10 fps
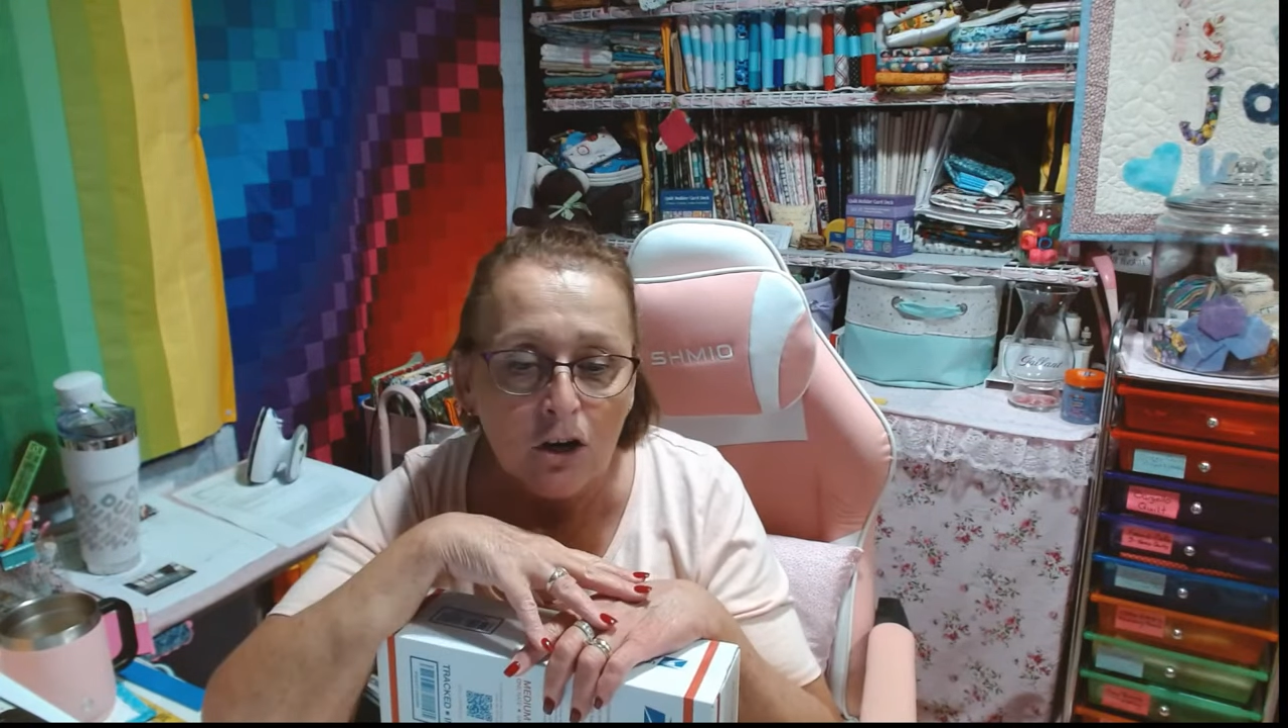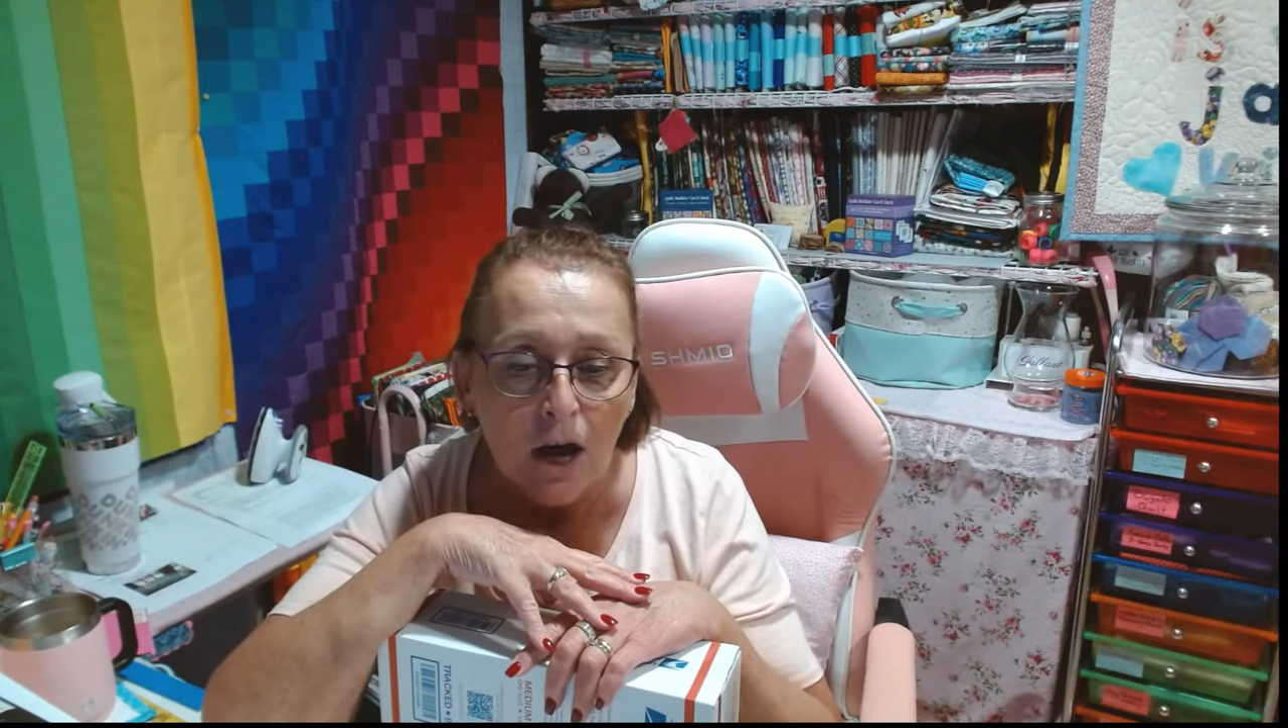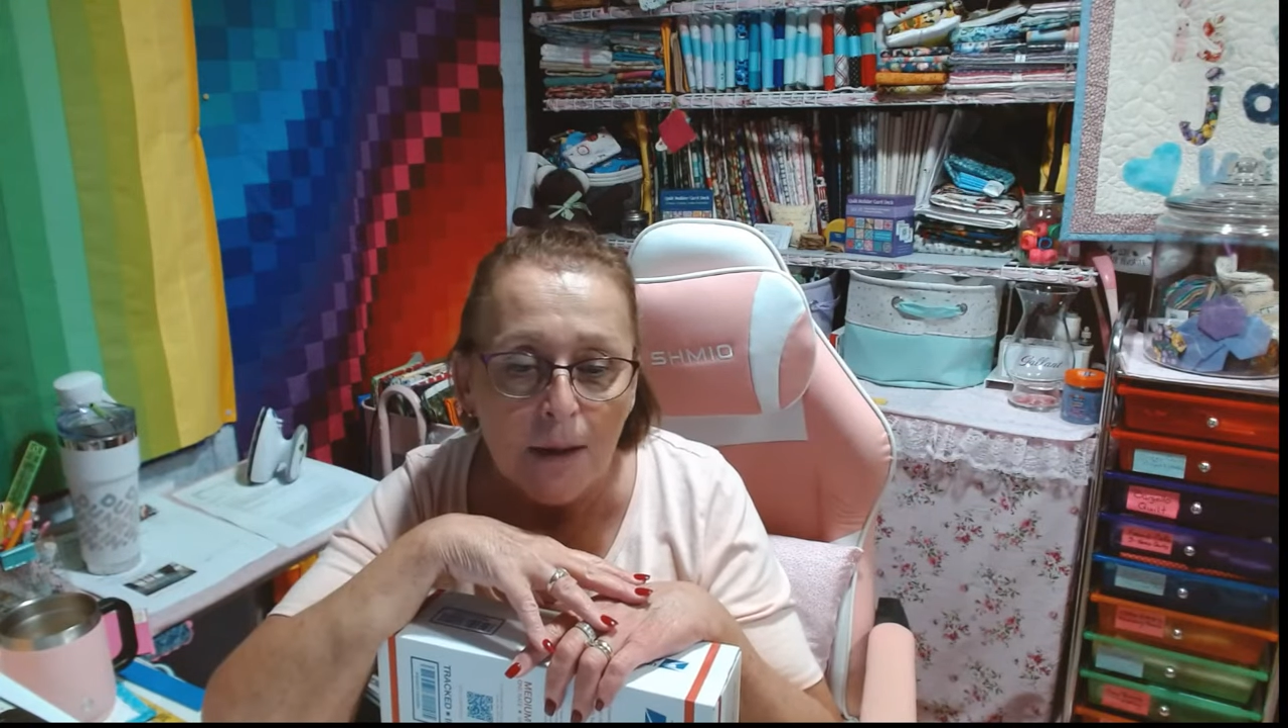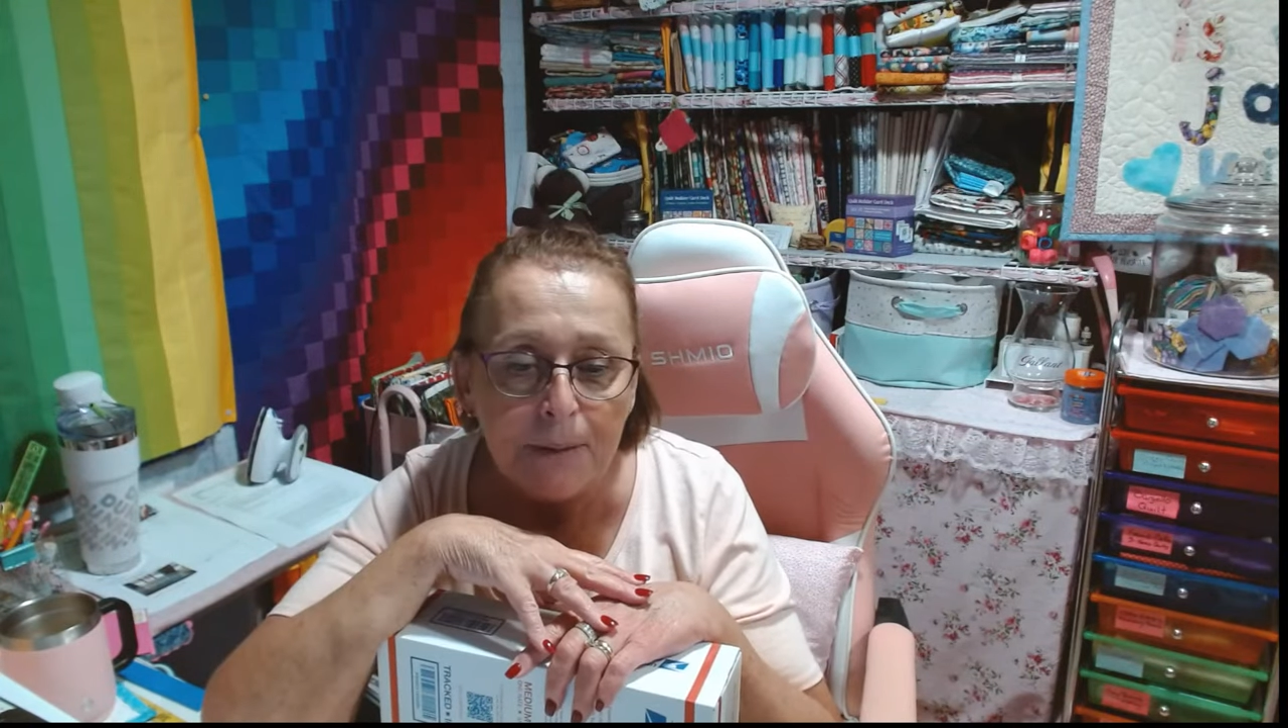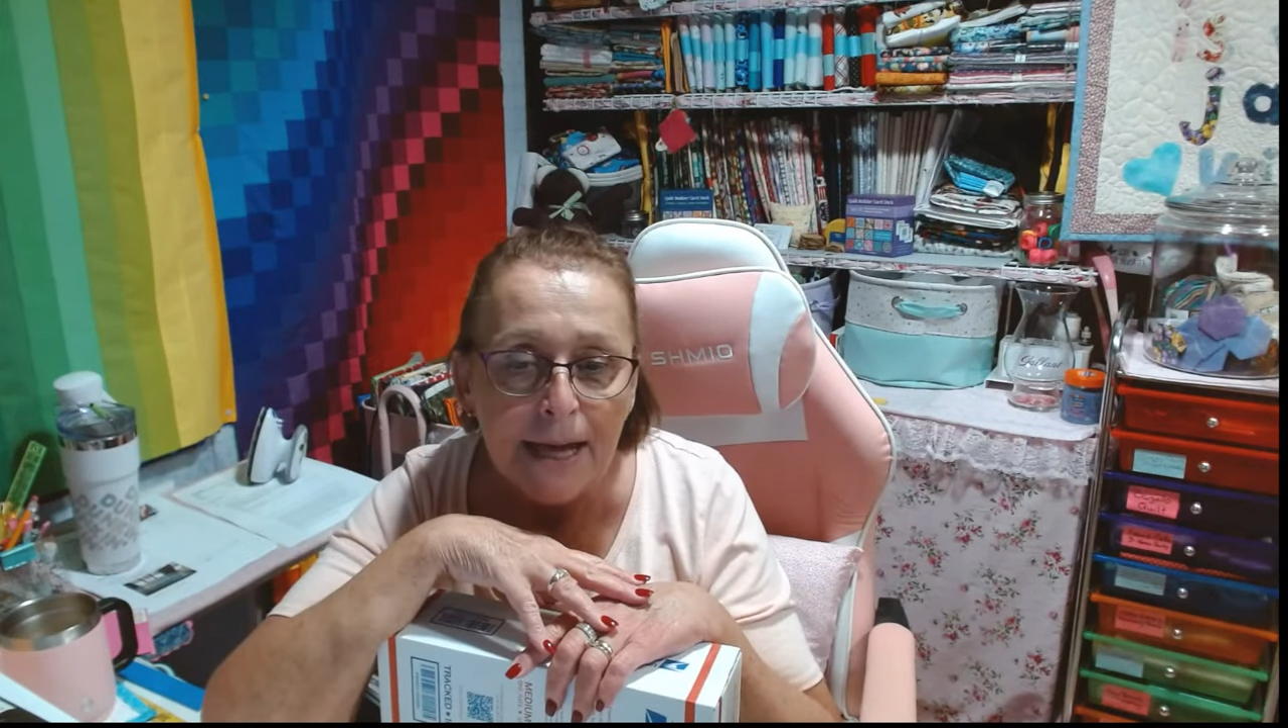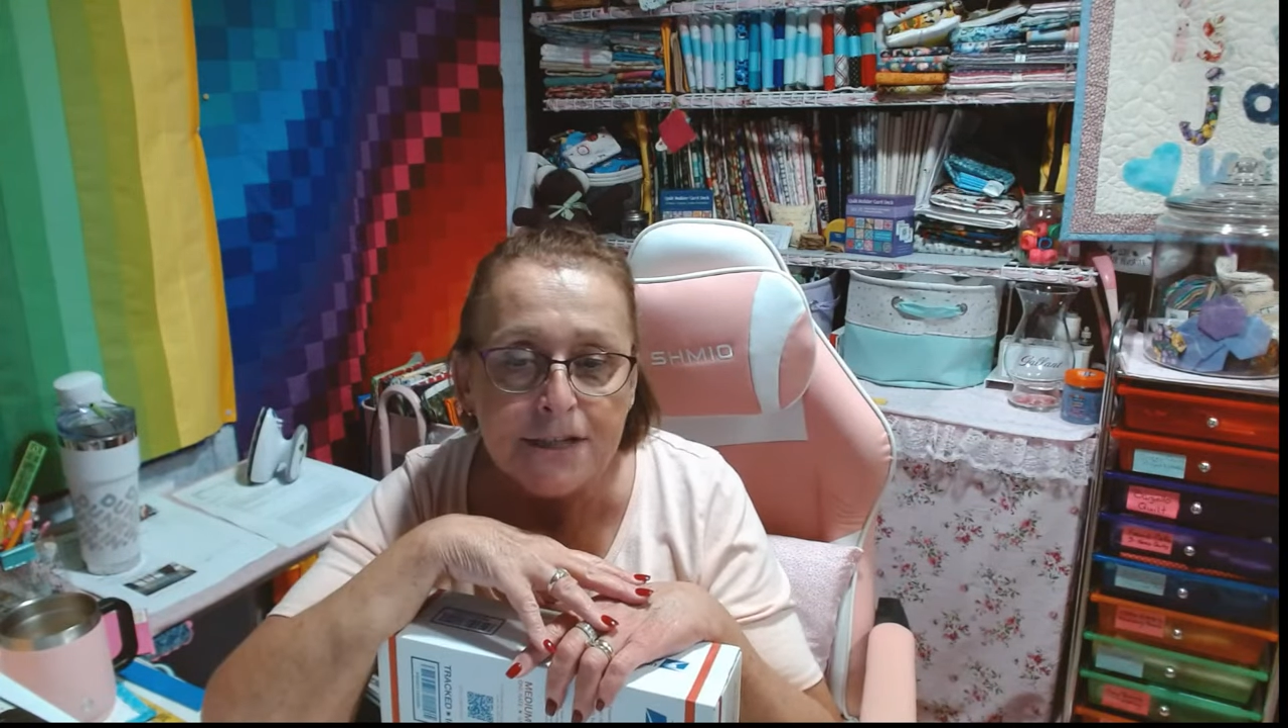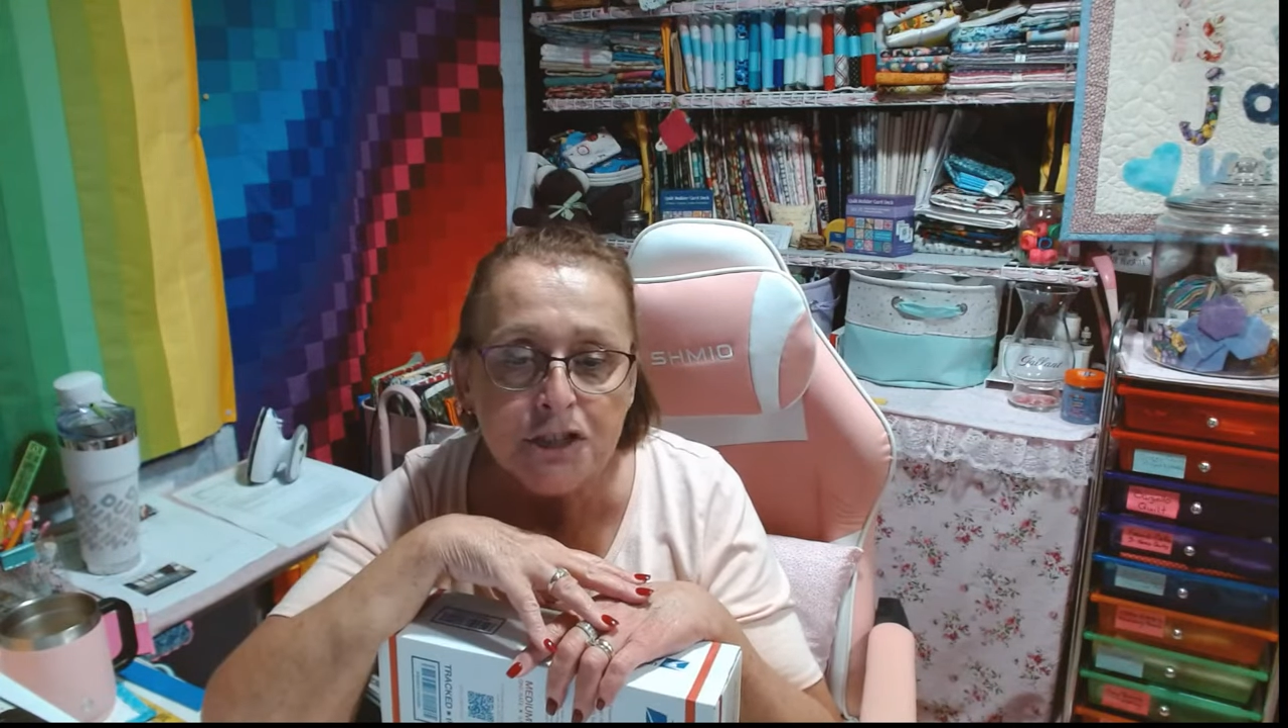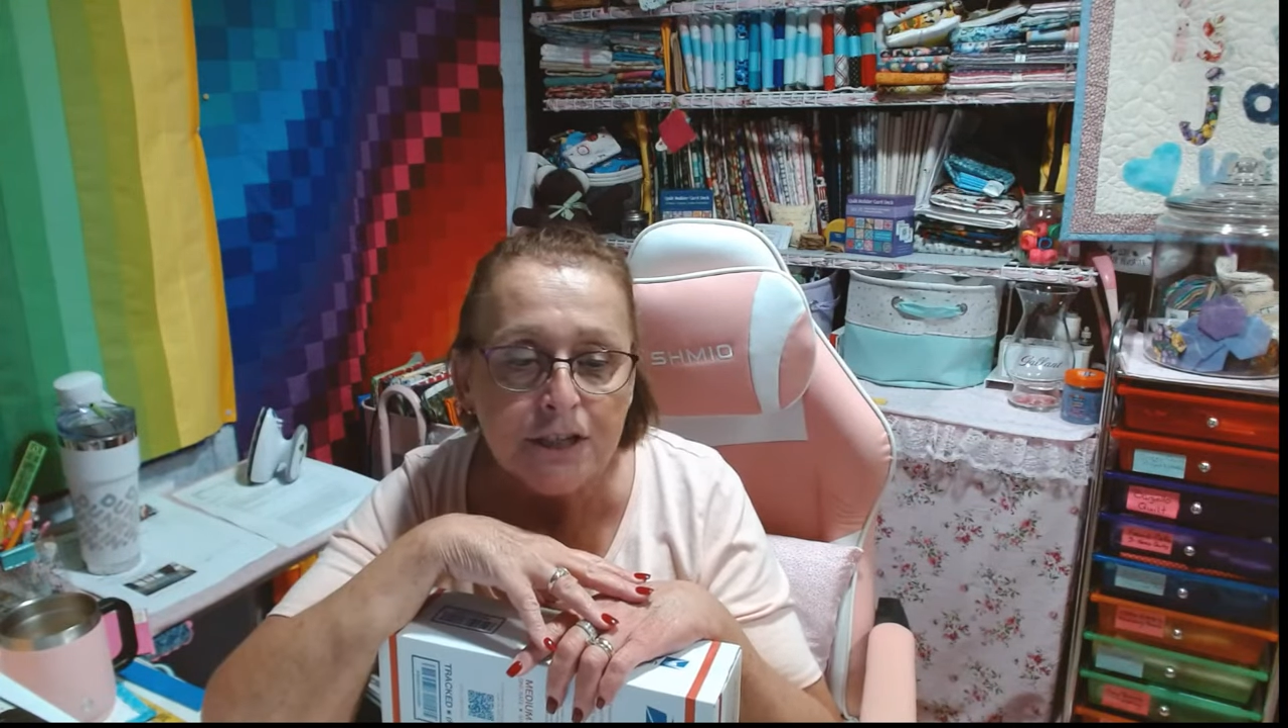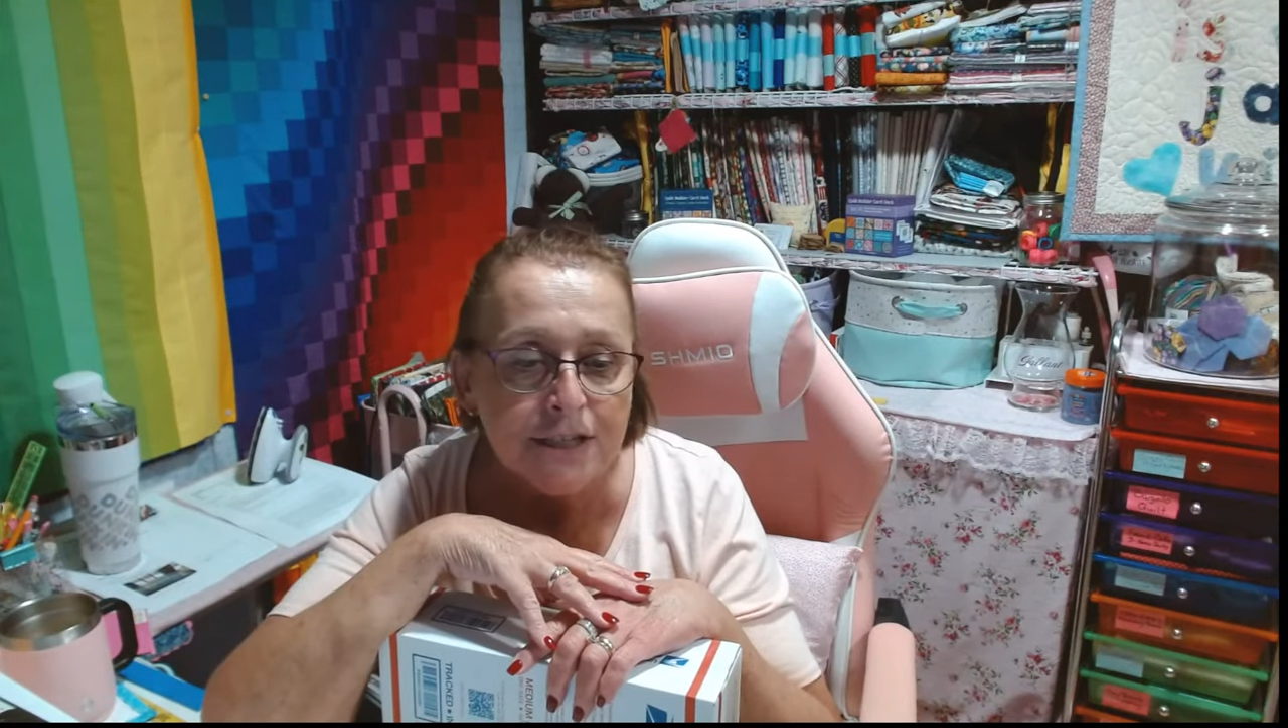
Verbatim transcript: God bless you.